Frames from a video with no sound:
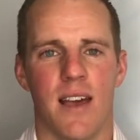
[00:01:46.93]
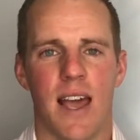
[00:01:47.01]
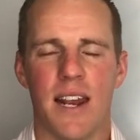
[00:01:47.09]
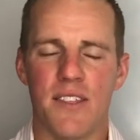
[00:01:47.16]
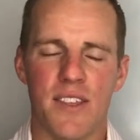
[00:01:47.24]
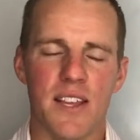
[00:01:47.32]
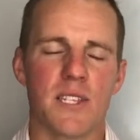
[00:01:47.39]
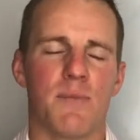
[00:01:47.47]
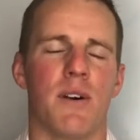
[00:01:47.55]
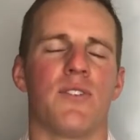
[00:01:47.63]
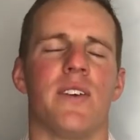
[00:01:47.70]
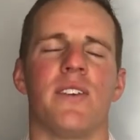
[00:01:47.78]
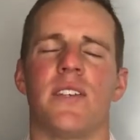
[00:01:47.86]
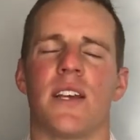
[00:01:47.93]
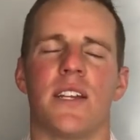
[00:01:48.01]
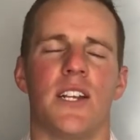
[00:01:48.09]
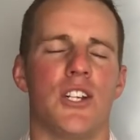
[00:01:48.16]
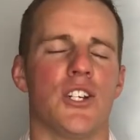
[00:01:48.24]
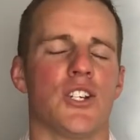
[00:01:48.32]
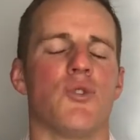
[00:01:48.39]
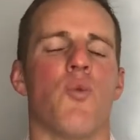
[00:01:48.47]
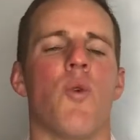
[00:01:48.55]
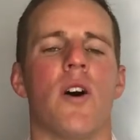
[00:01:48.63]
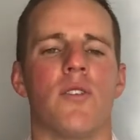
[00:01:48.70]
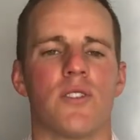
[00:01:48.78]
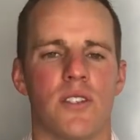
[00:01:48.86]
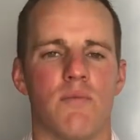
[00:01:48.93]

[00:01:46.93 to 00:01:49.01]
And he thinks about these things and he just dwells in